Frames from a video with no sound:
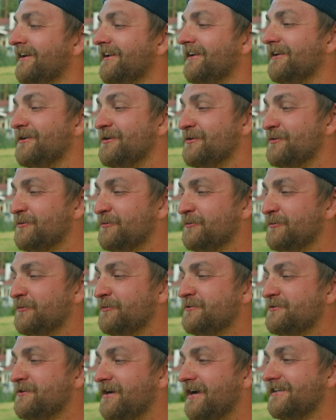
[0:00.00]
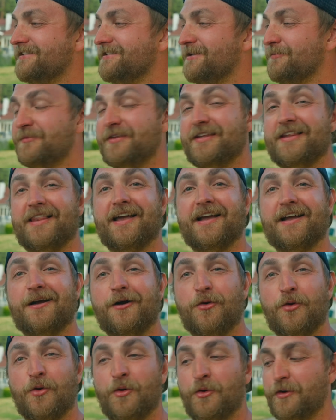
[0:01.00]
new, try something like a
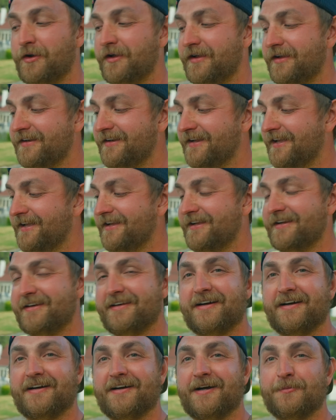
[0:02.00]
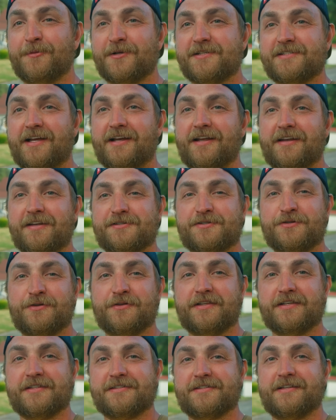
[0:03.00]
Hoyt, and I'm excited to
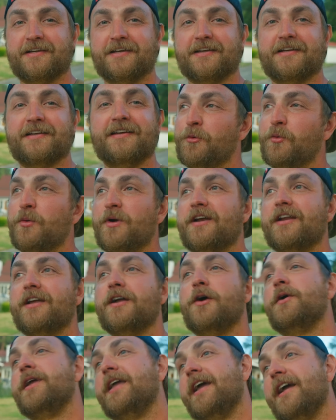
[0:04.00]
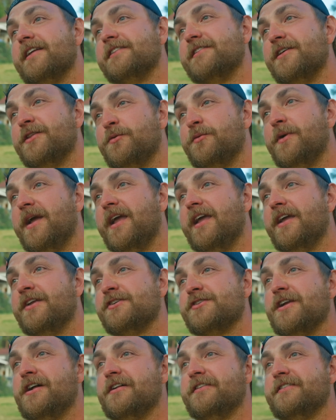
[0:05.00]
shoot this thing. But we're gonna go kick it to the range,
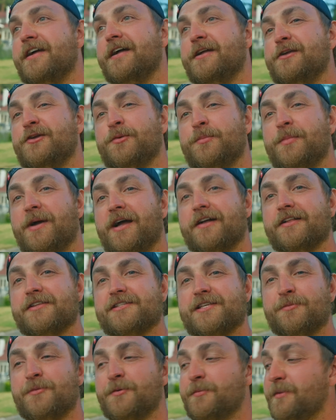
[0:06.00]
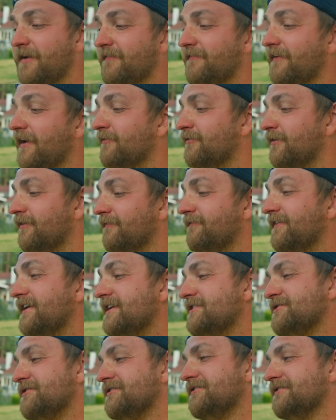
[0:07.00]
and I'll tell you about some of my favorite
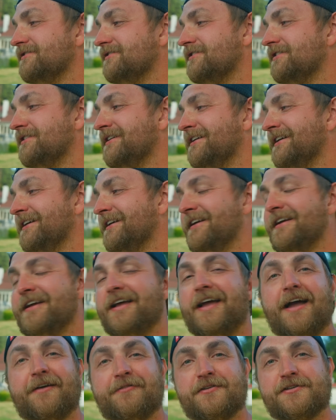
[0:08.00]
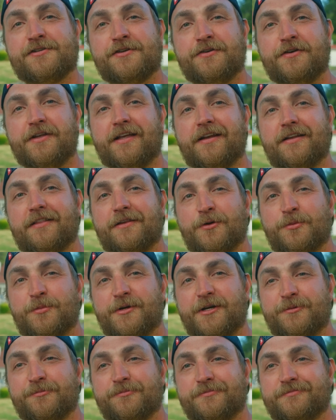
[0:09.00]
features after shooting it a little bit.